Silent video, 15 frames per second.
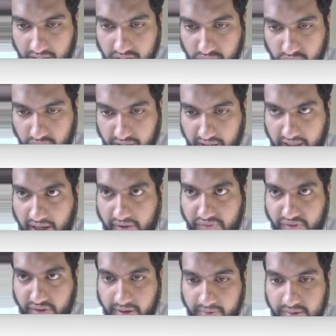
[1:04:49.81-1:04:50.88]
So DF,
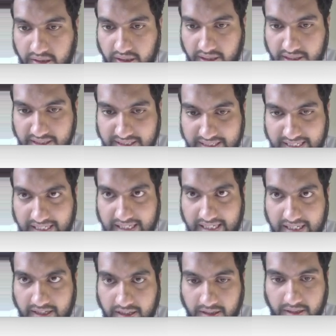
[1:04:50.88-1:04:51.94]
CE,
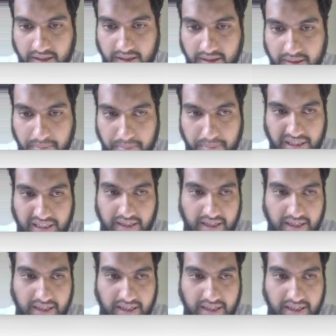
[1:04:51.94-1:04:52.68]
B